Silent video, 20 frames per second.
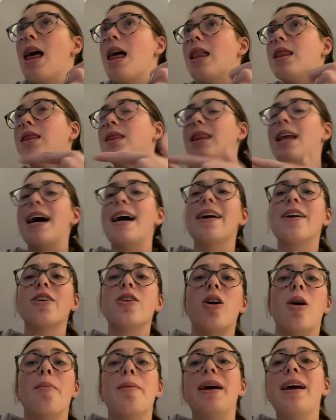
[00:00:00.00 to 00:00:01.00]
like,
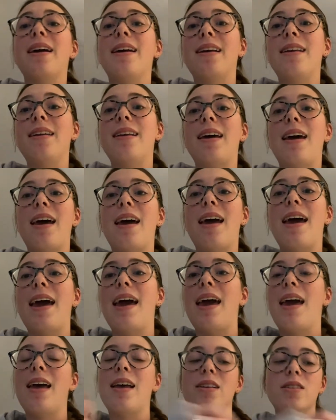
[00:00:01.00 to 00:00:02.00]
comment,
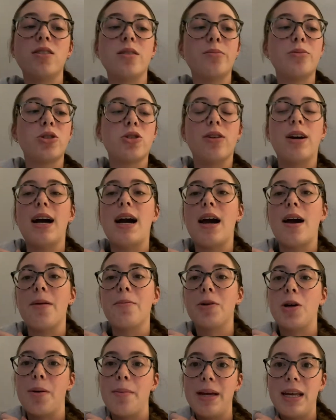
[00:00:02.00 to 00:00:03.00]
and
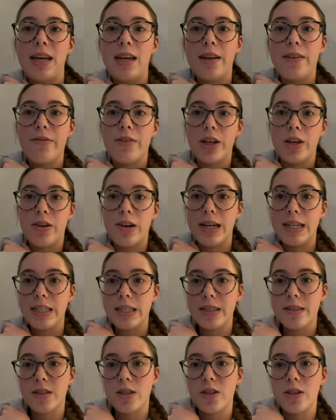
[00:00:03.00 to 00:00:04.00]
subscribe. Comment any video
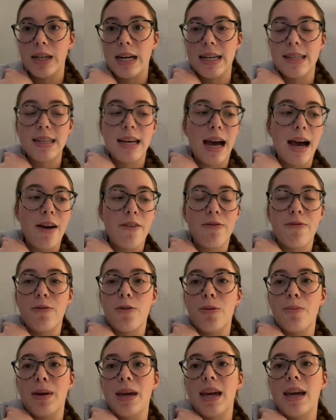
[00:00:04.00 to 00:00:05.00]
ideas that you guys have
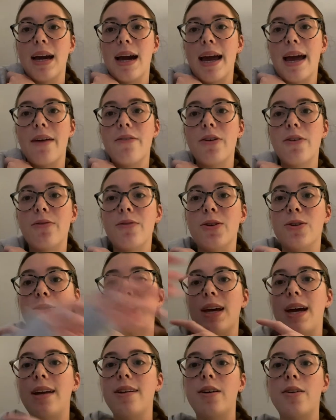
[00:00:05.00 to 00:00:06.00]
for me. I have a few
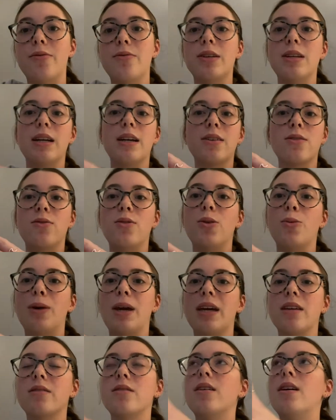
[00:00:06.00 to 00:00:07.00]
lined up for the next few
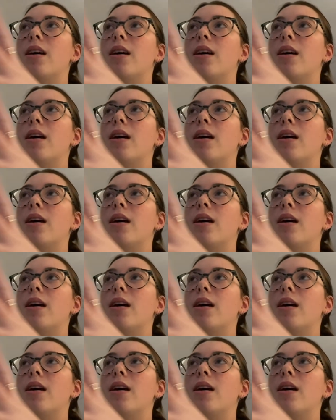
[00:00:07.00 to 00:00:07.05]
weeks.